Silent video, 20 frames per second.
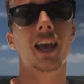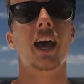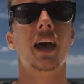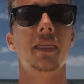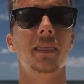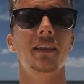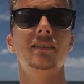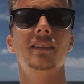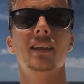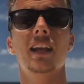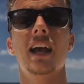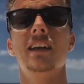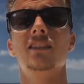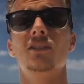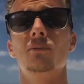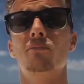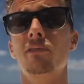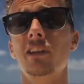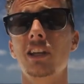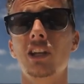And this thing has
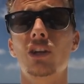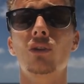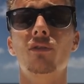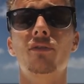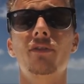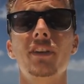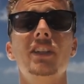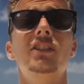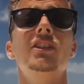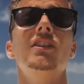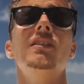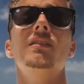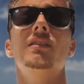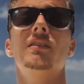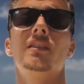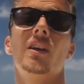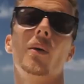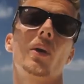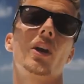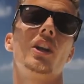some pretty cool features
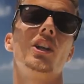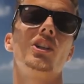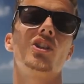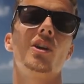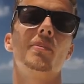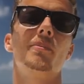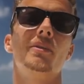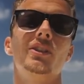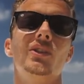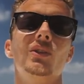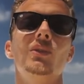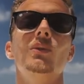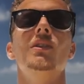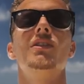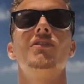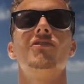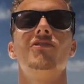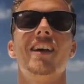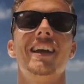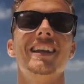that we're going to jump into
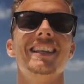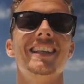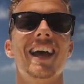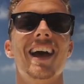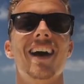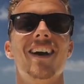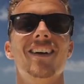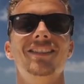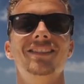right now.